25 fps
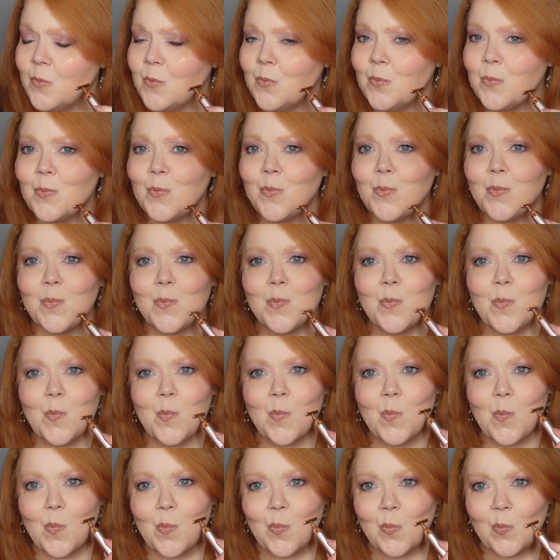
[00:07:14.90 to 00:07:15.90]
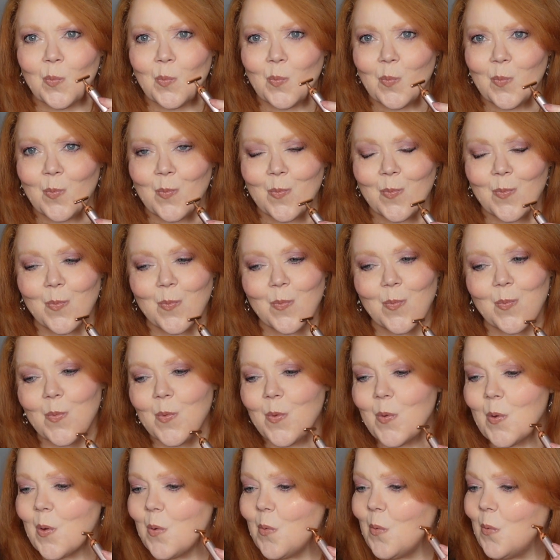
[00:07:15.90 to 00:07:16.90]

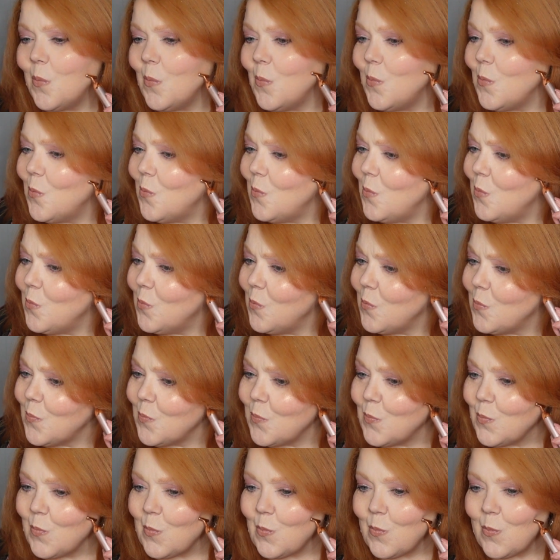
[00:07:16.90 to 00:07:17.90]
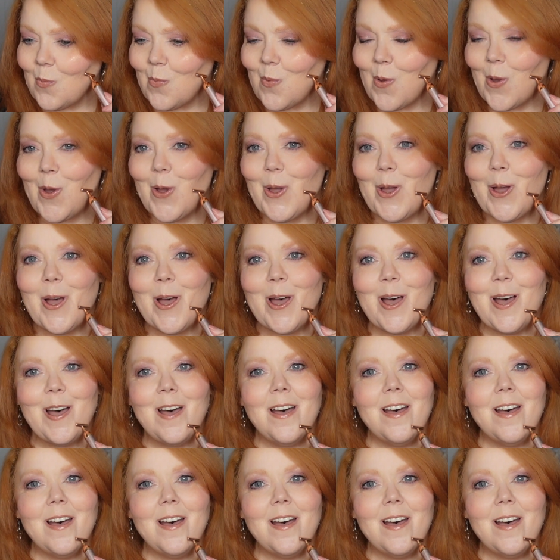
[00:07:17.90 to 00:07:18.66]
Nothing is said.